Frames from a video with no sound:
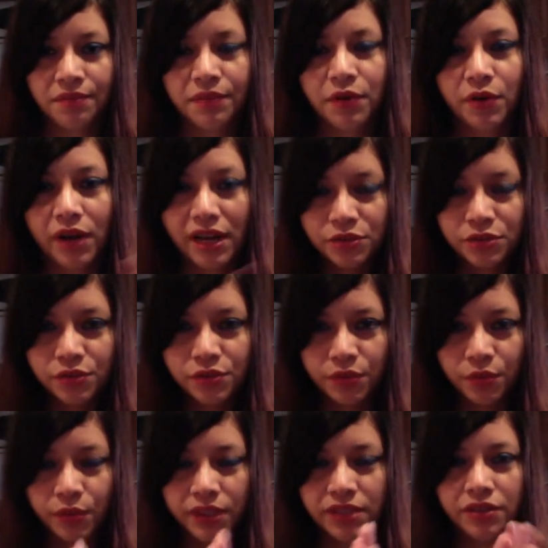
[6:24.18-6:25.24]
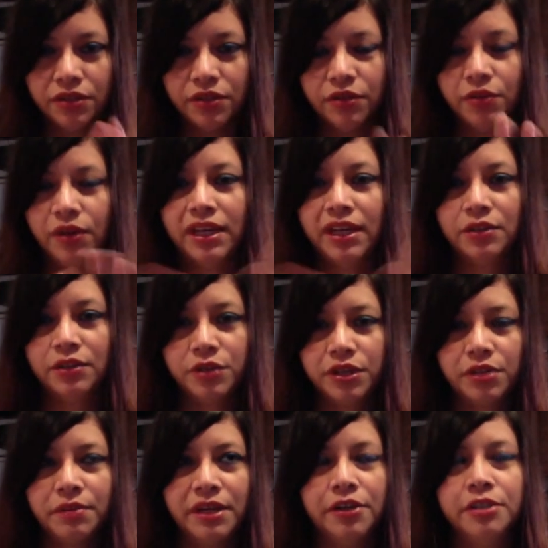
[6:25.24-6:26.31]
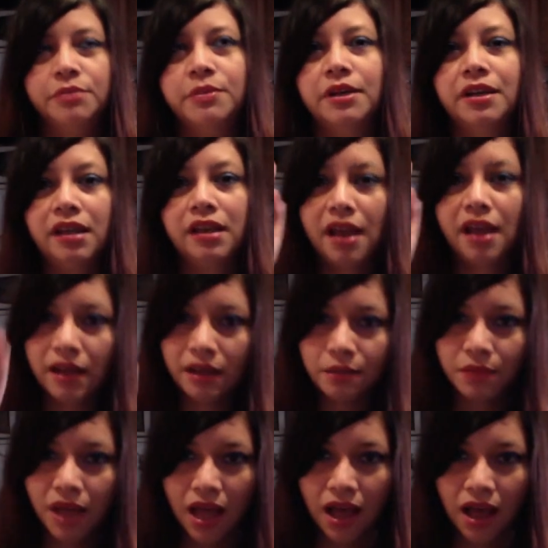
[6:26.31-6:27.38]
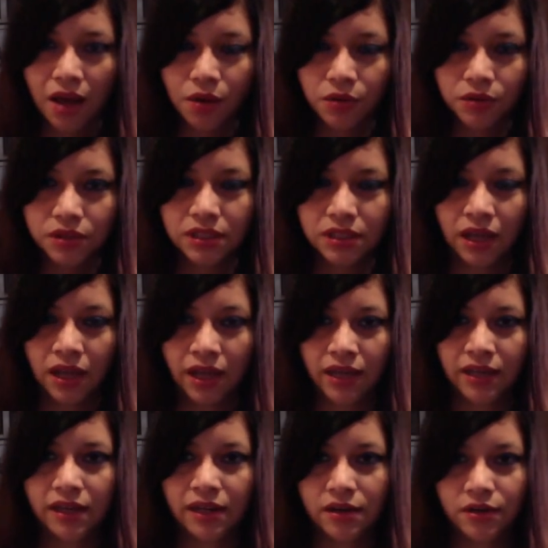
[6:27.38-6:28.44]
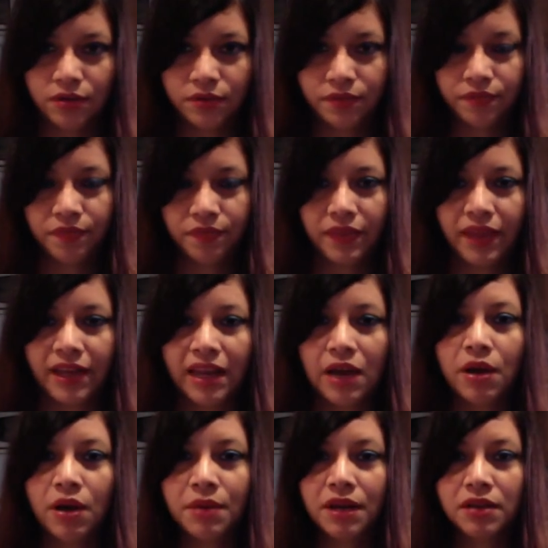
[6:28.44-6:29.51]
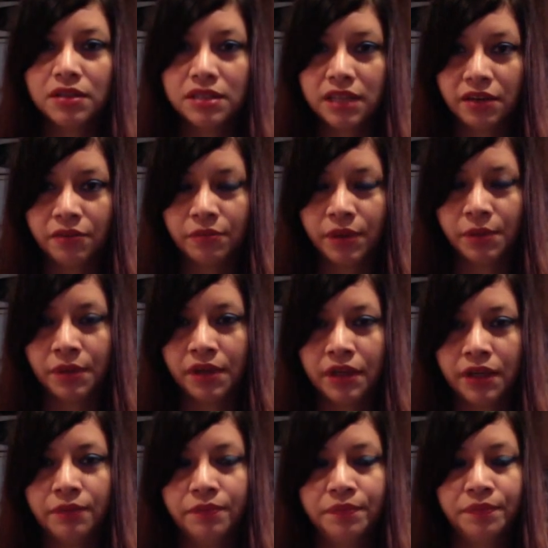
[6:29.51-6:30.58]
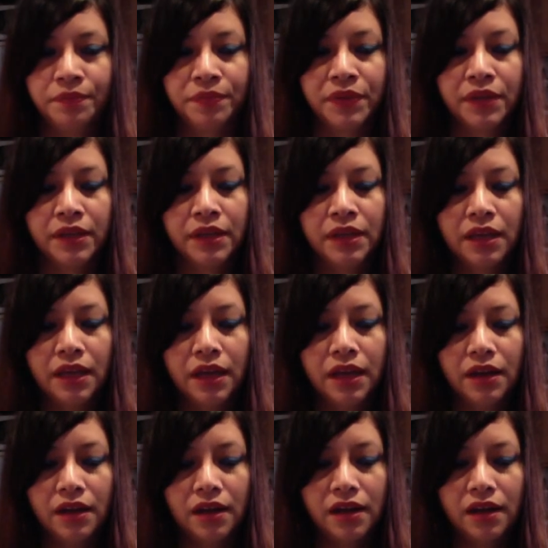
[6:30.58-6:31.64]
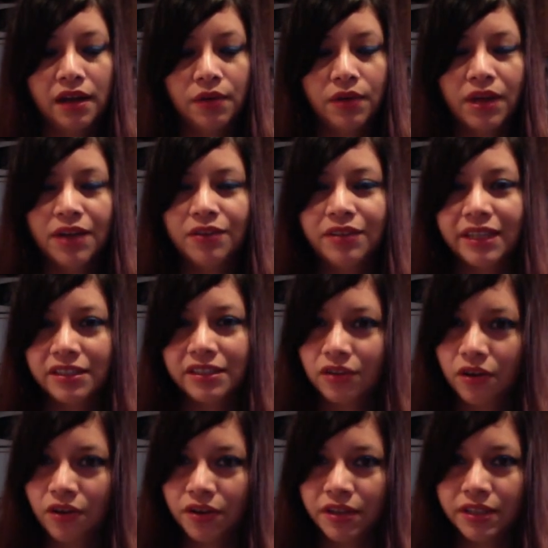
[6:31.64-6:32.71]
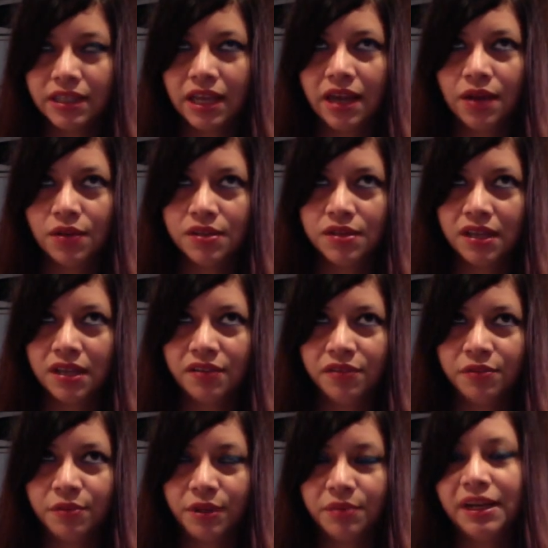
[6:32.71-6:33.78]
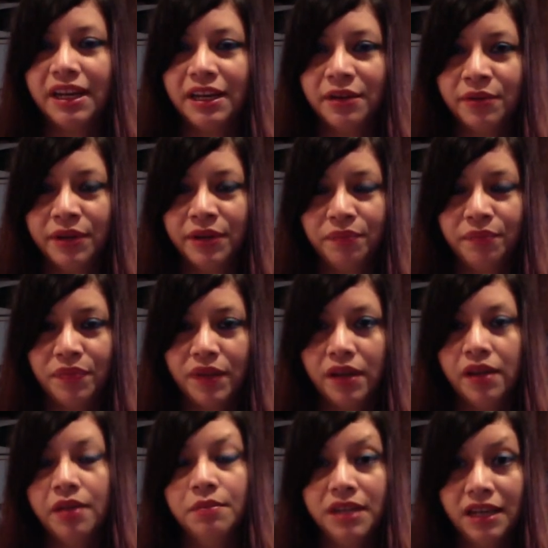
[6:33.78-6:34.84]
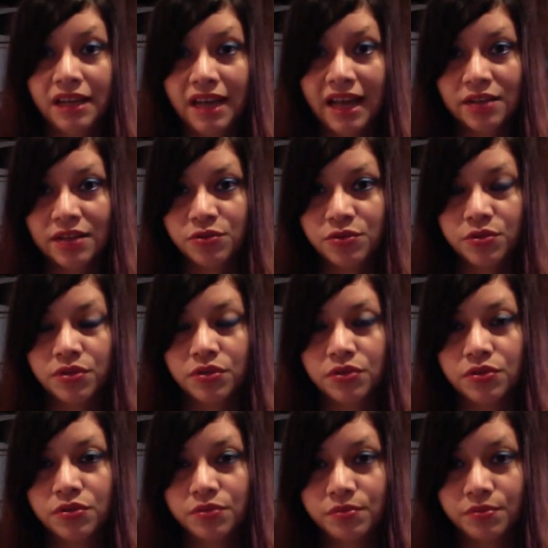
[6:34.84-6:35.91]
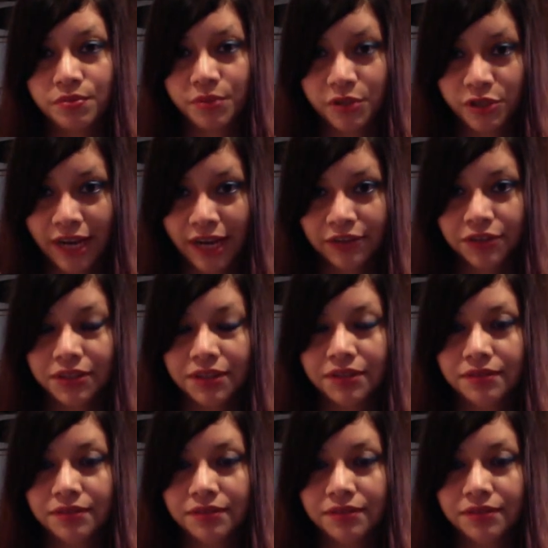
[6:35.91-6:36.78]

crashed through the window, and it triggered my energy body, and I'm outside now. And now I'm outside of my body. Well, I don't like to call things outside of the body, but anyway, I am in an astral projection.